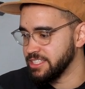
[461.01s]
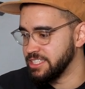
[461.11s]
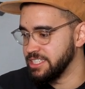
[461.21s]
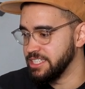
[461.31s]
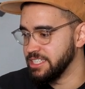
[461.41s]

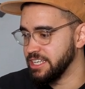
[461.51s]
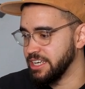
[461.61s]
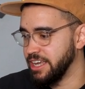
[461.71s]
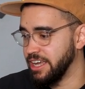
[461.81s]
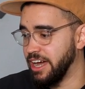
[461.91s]
the
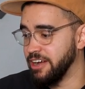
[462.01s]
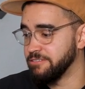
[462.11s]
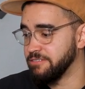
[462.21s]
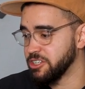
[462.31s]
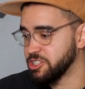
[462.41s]
A I
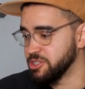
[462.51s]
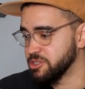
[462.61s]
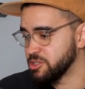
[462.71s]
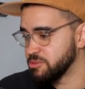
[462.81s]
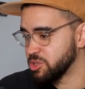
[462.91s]
functions.